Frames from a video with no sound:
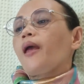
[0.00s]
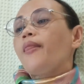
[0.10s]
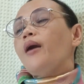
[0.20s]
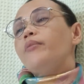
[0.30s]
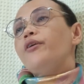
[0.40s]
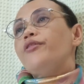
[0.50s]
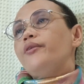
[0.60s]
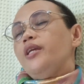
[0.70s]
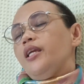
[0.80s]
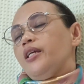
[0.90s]
Number
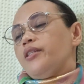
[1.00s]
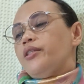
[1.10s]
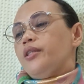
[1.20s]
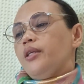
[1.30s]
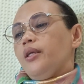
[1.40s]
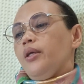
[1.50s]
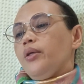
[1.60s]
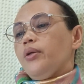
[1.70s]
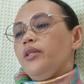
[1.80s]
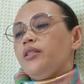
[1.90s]
three is
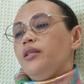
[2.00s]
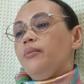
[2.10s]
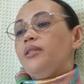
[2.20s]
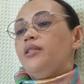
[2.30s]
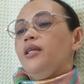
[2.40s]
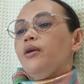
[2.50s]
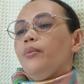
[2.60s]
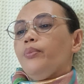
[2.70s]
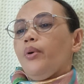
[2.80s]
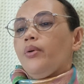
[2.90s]
connectivity
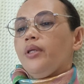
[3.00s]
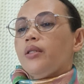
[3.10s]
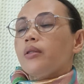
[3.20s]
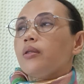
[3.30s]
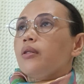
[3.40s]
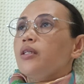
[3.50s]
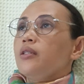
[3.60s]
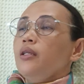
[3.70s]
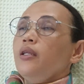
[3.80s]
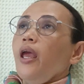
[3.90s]
component that
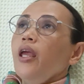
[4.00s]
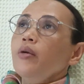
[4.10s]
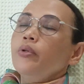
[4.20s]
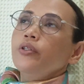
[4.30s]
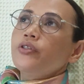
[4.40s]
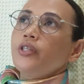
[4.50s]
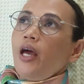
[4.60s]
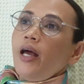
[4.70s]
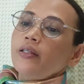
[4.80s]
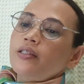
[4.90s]
enables
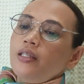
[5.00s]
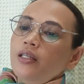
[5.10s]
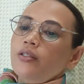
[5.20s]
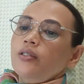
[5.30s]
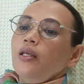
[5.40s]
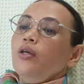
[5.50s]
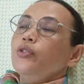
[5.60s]
access